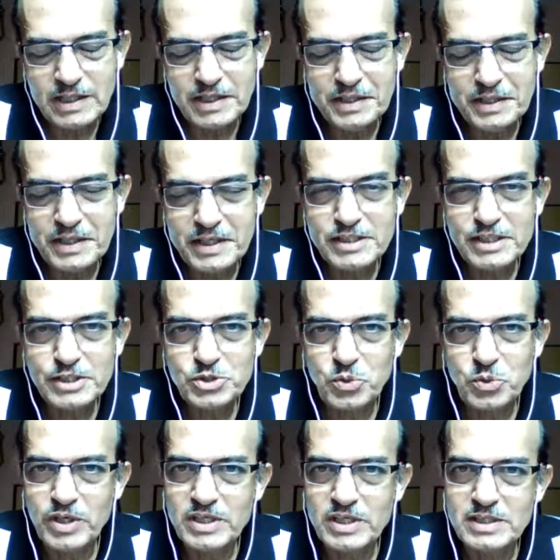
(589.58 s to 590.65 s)
interesting
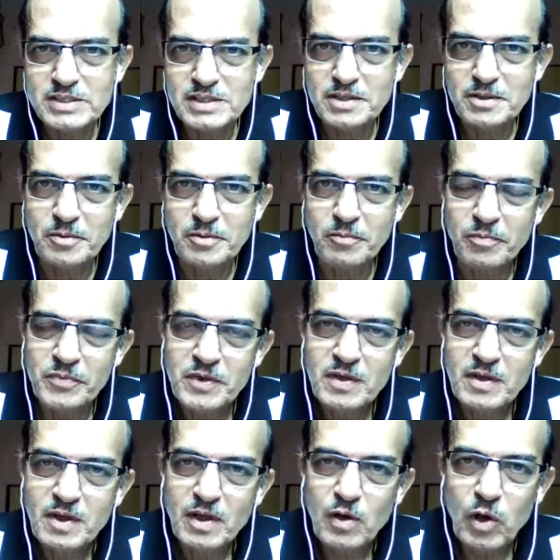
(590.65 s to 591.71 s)
story is
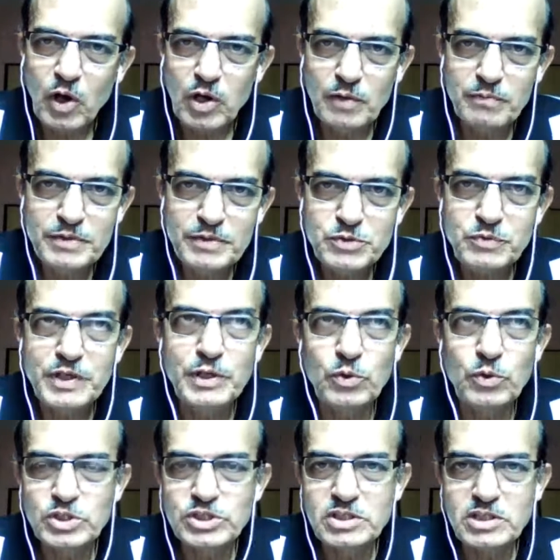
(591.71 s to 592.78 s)
all of us we knows
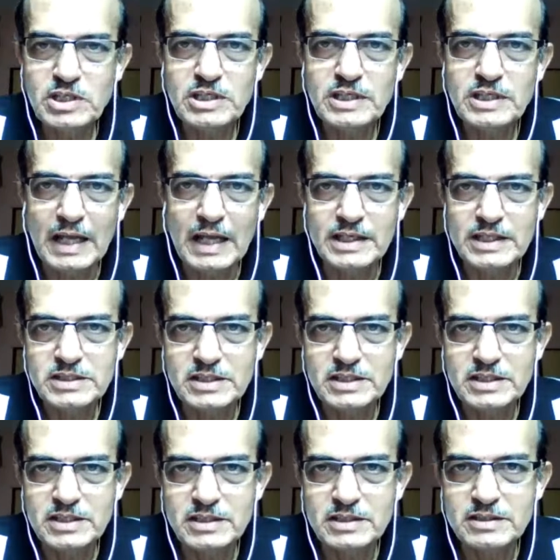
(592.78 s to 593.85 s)
the
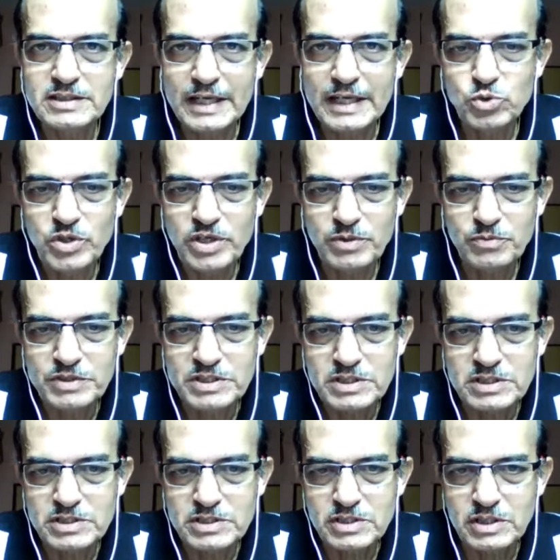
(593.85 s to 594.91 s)
Nana's sanctuary, which
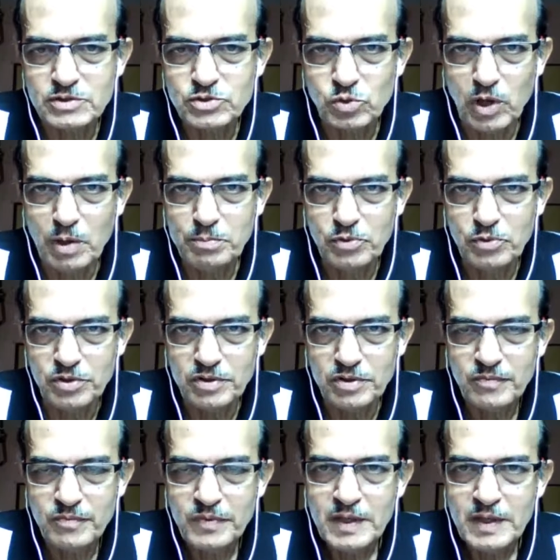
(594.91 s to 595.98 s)
is Solapur.
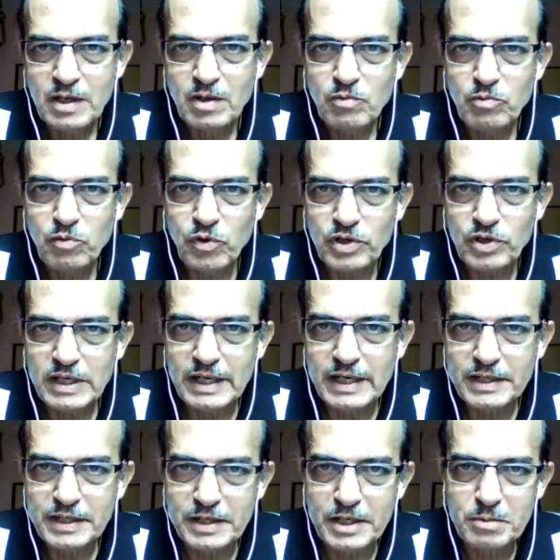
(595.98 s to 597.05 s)
for Great
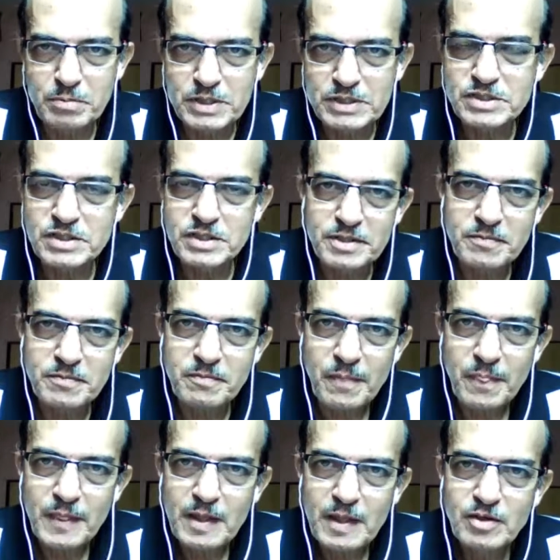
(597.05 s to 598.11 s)
Indian Bustard.
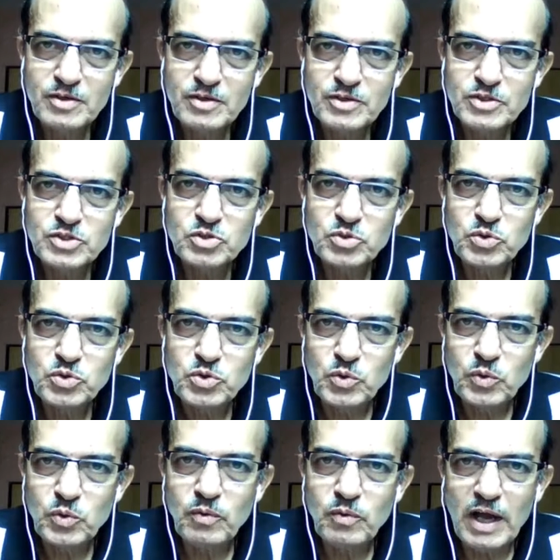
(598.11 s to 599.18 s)
So
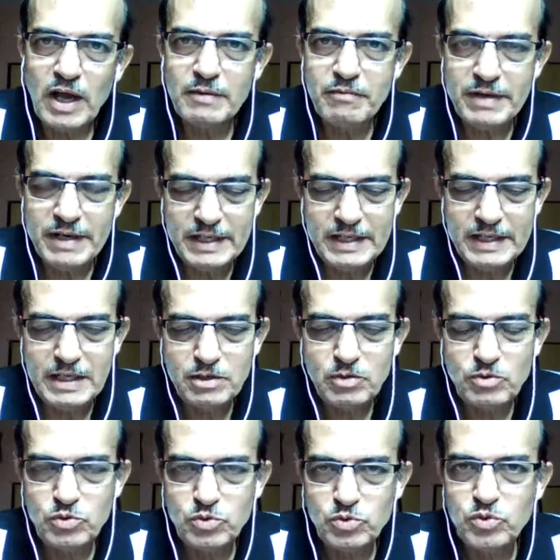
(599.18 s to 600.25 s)
I went there
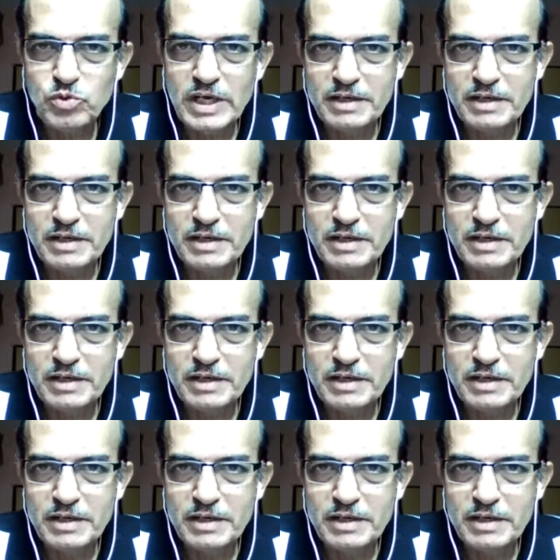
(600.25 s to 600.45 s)
to get